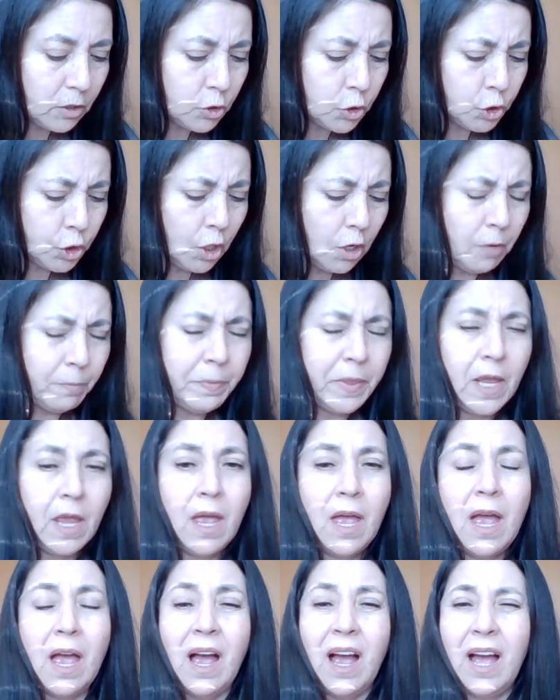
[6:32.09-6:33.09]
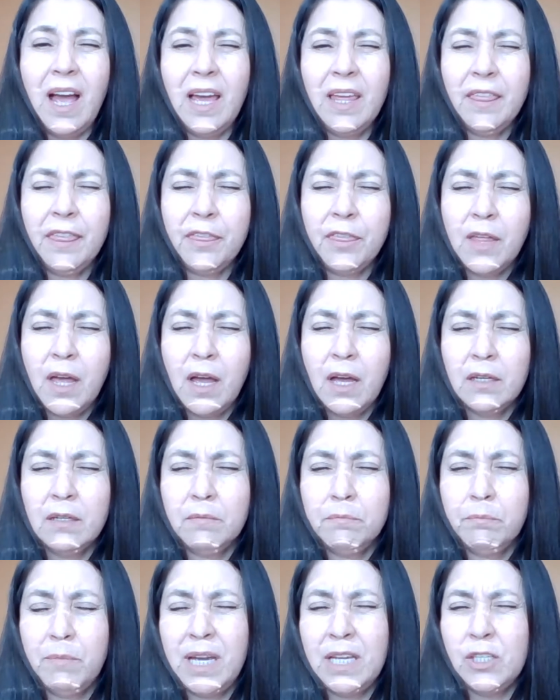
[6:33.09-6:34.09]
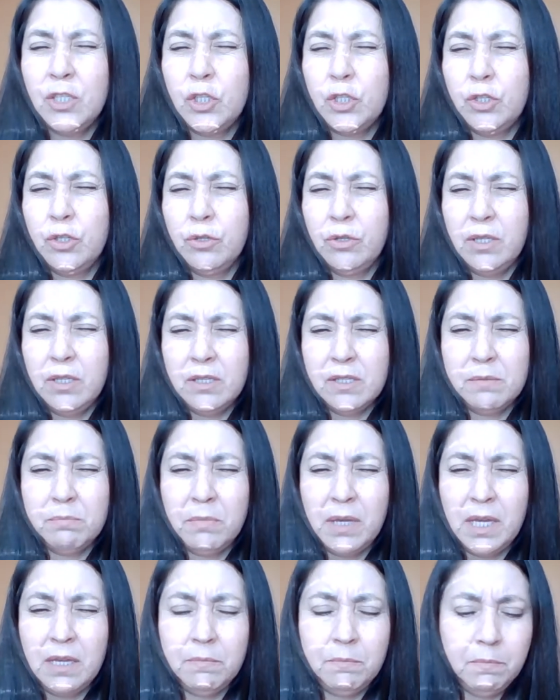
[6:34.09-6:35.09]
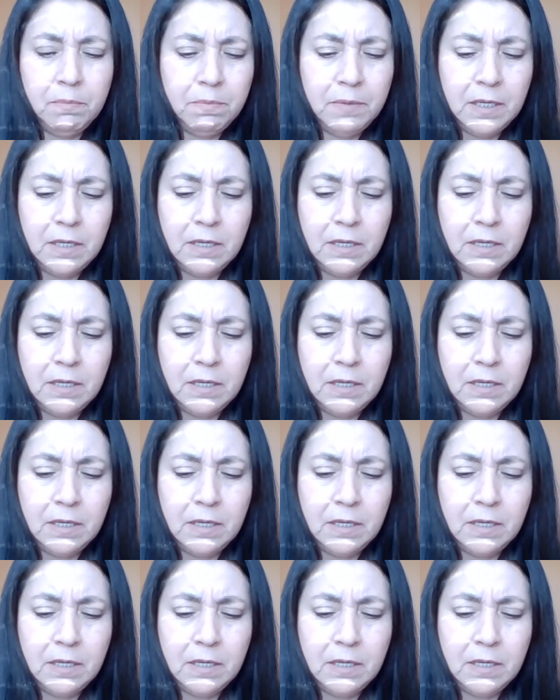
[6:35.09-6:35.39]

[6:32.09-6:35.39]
So I thought my students may